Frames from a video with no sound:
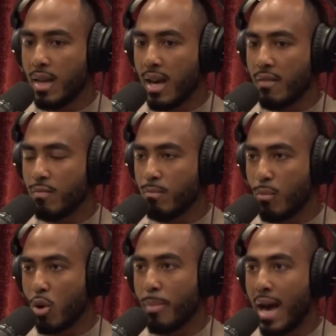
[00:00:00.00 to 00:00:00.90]
have
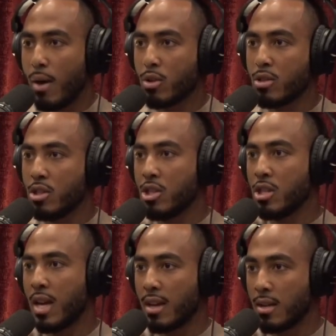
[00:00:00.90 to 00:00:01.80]
more powers to
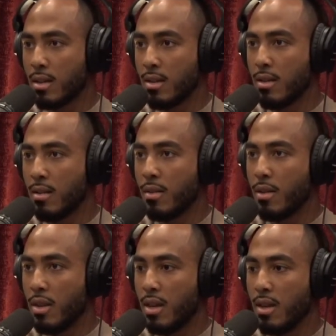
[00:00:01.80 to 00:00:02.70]
check
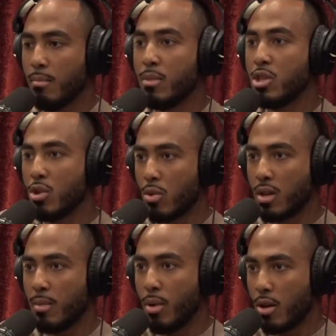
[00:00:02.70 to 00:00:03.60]
the
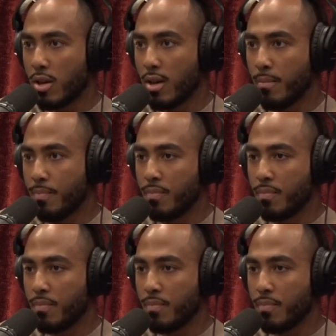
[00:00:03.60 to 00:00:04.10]
majority party.